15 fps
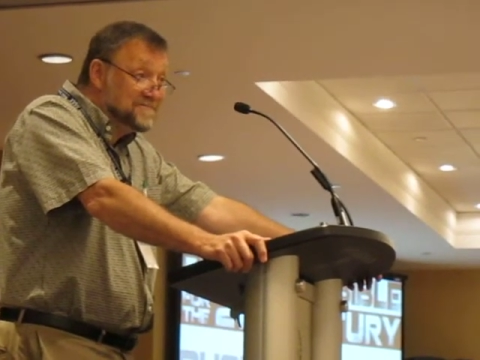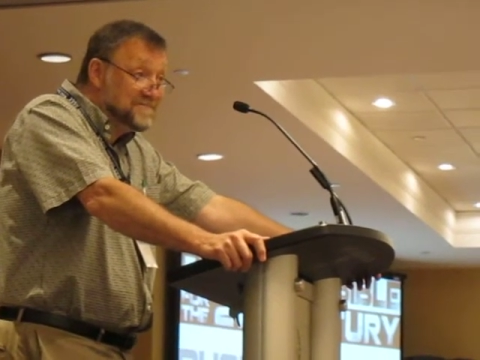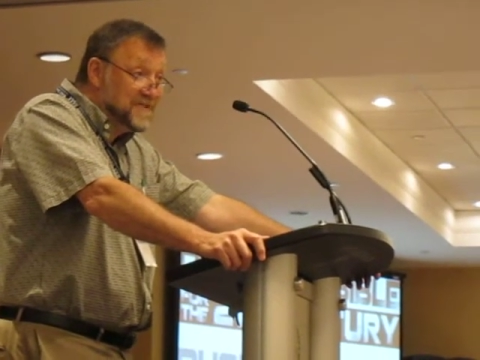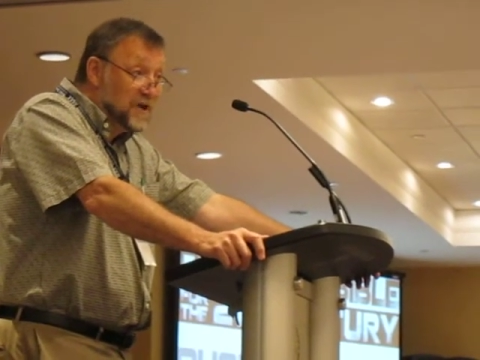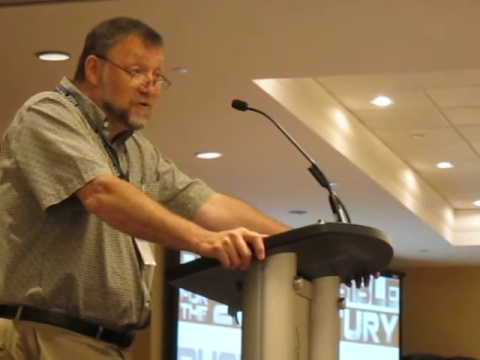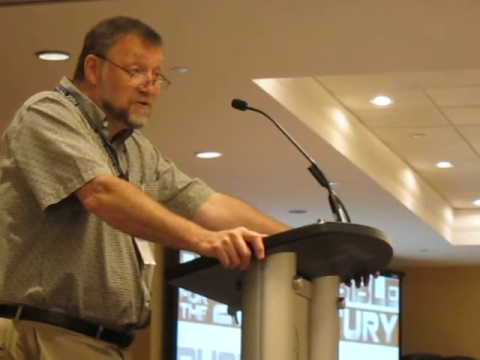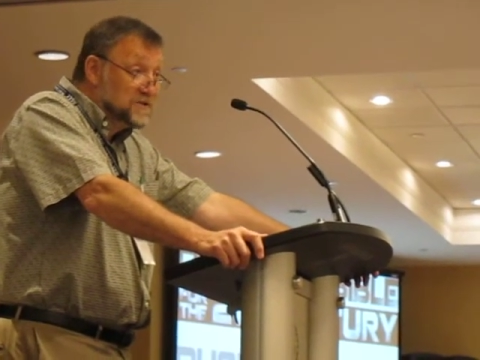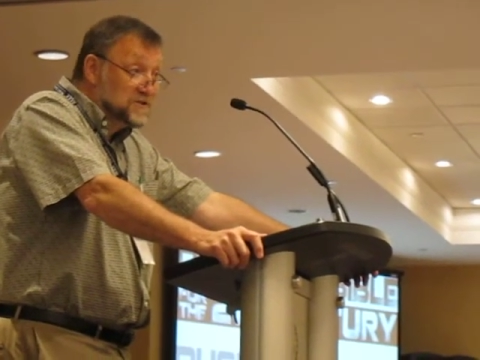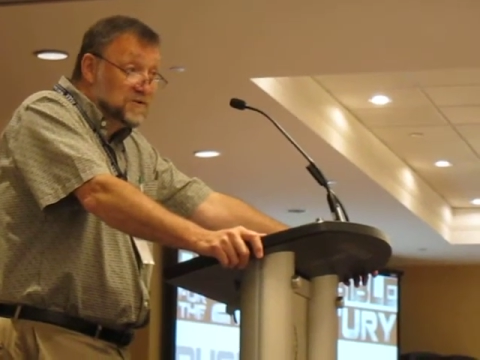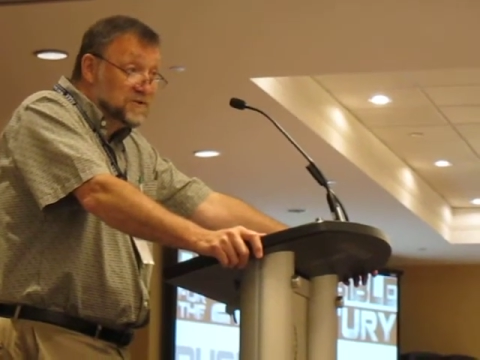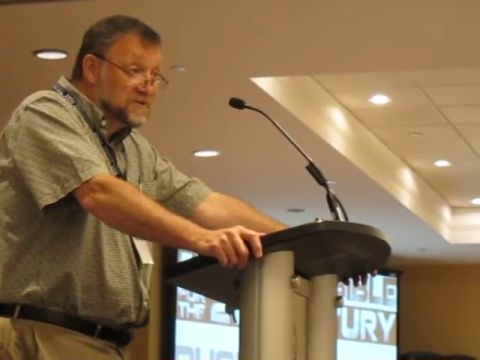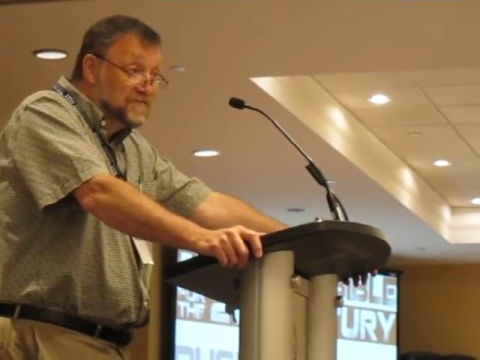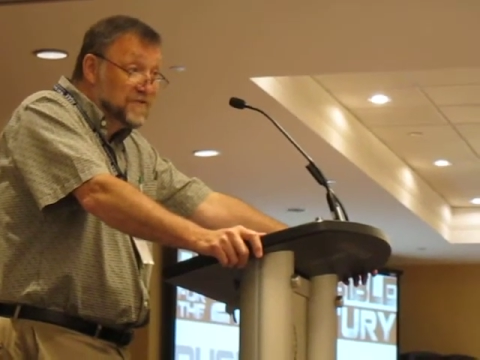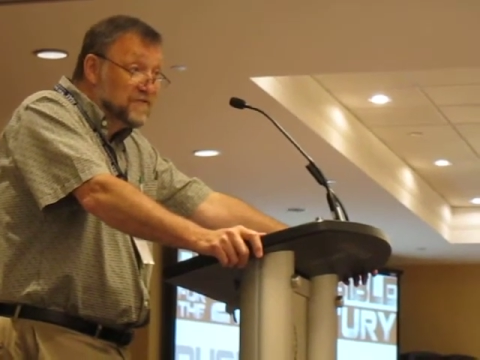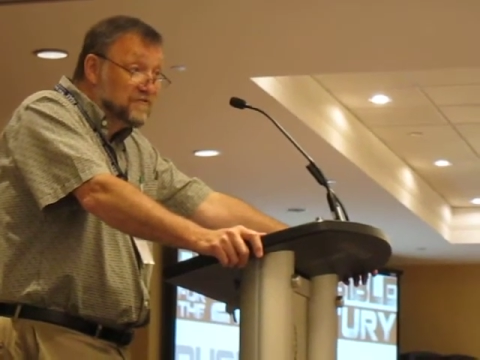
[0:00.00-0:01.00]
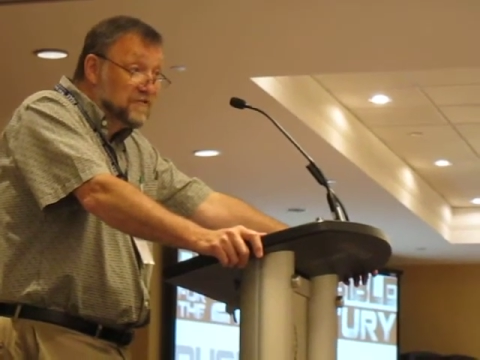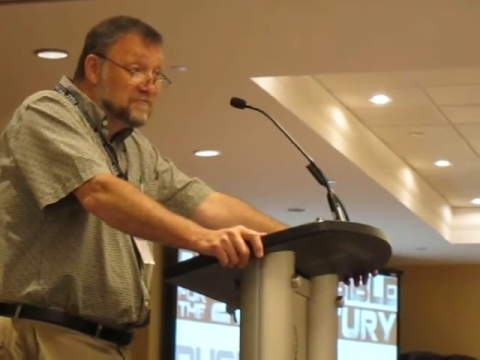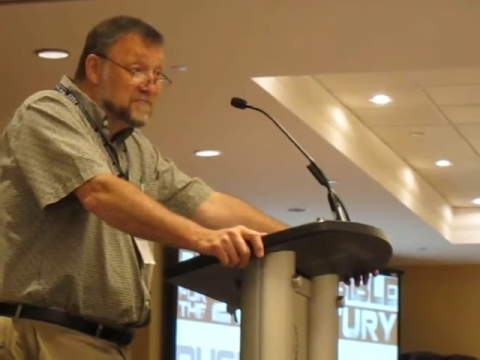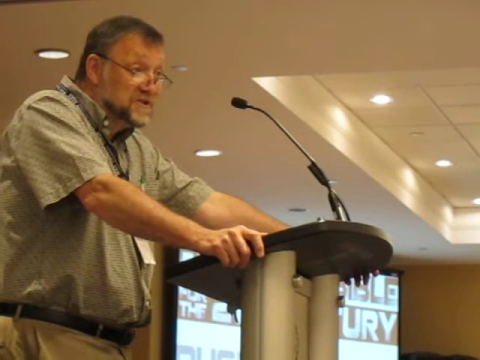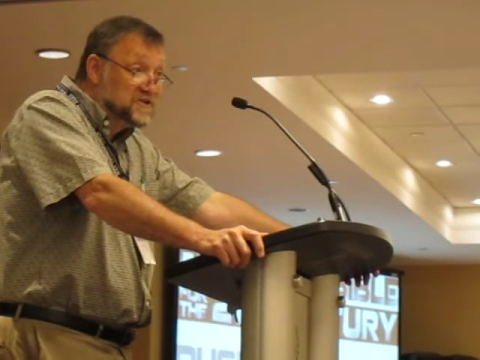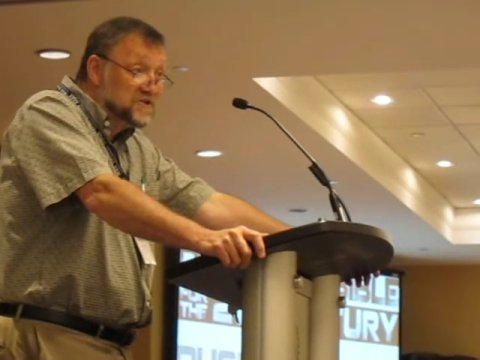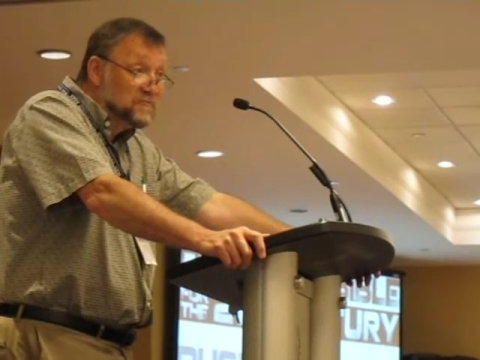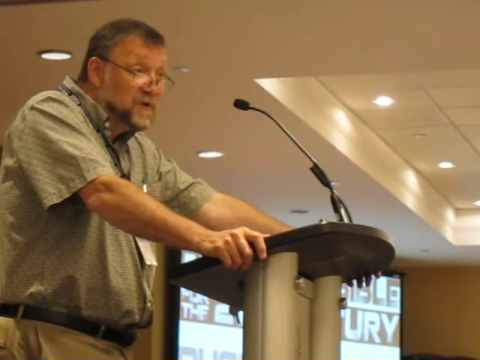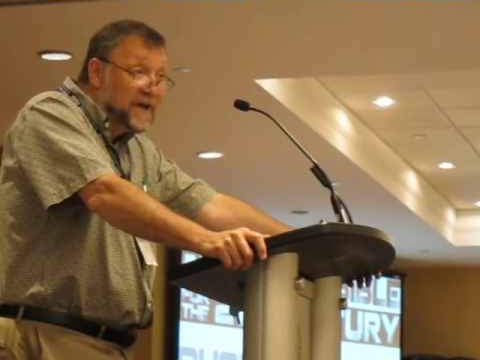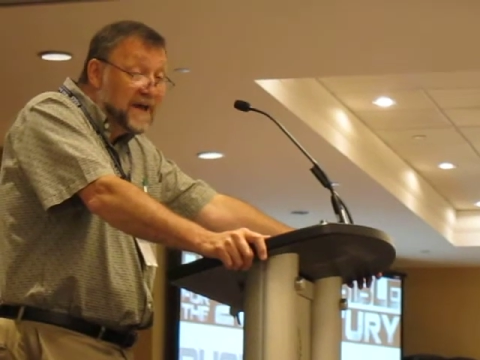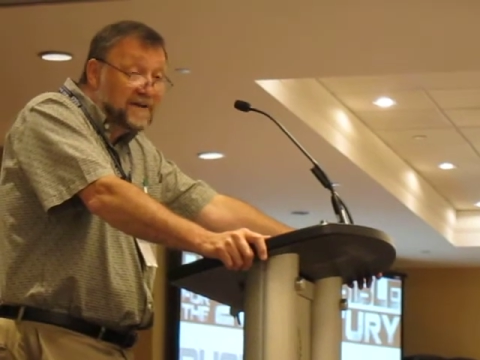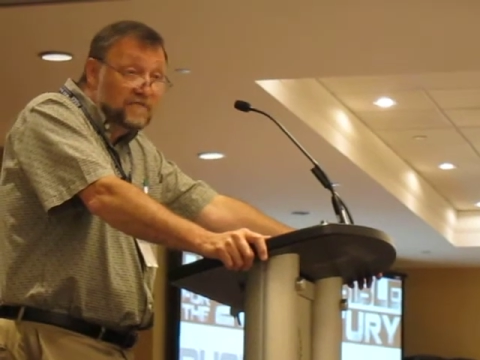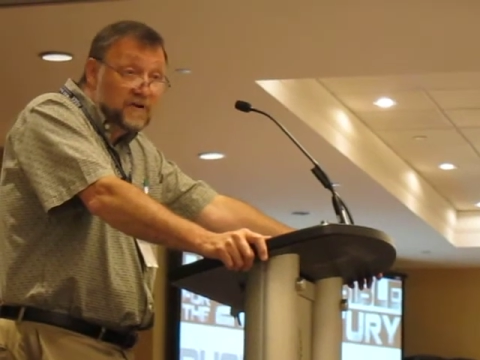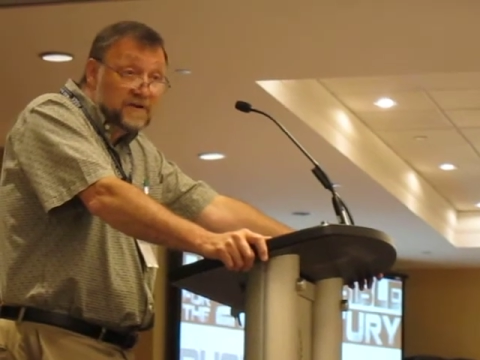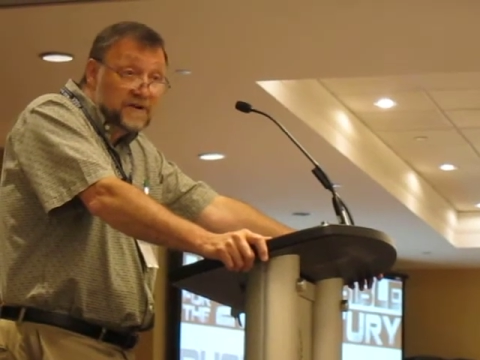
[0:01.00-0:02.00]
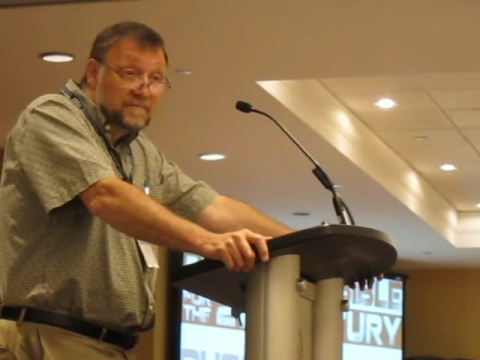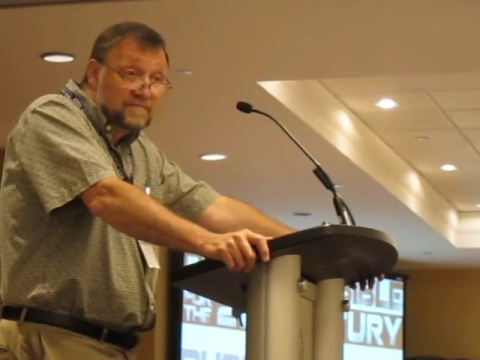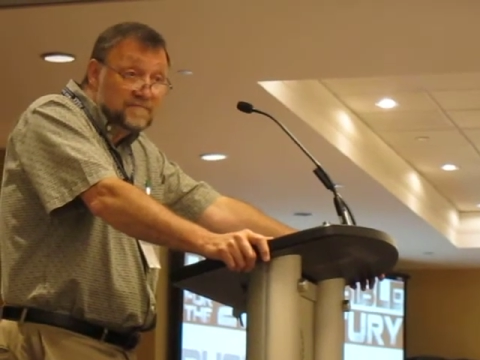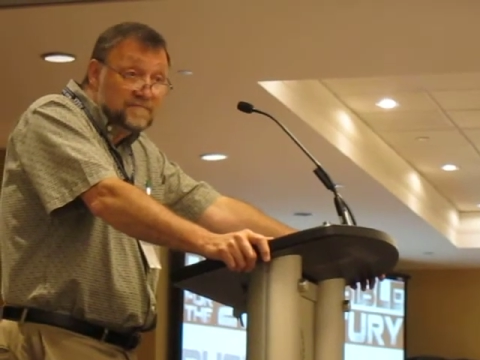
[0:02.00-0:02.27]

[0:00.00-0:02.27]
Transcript: The only source of information we have on him.